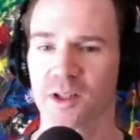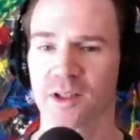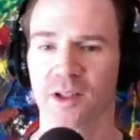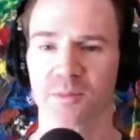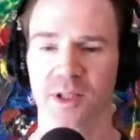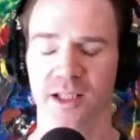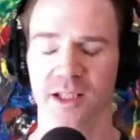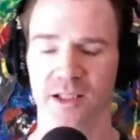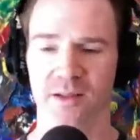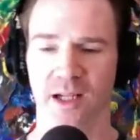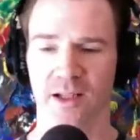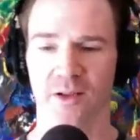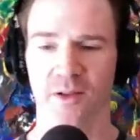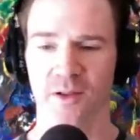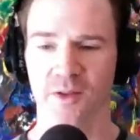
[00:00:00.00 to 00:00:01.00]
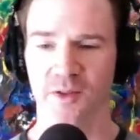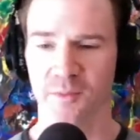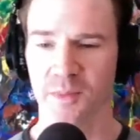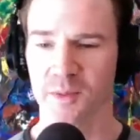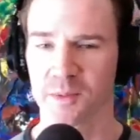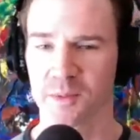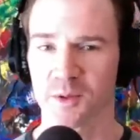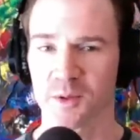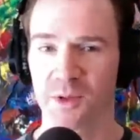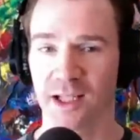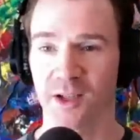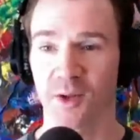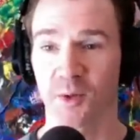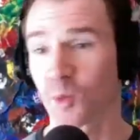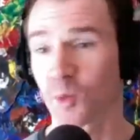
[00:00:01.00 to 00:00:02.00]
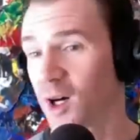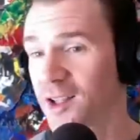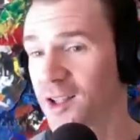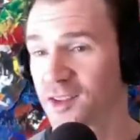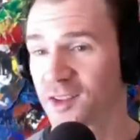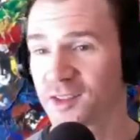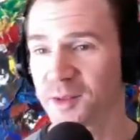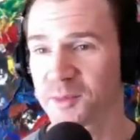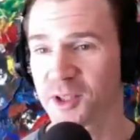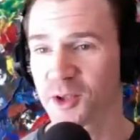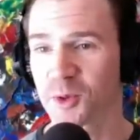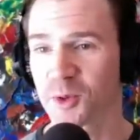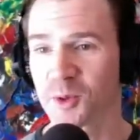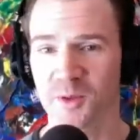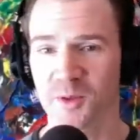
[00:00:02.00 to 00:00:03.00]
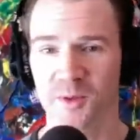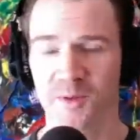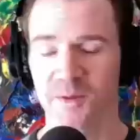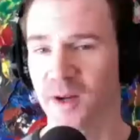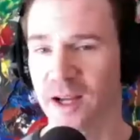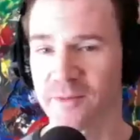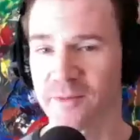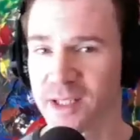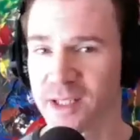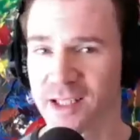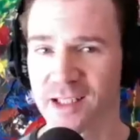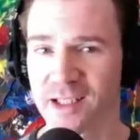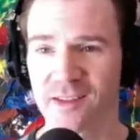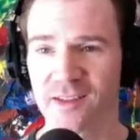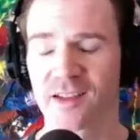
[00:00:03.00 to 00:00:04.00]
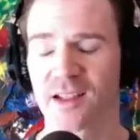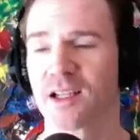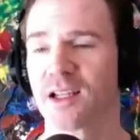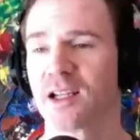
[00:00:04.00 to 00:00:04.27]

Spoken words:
I know there are some people who it was a something cool for 5 minutes,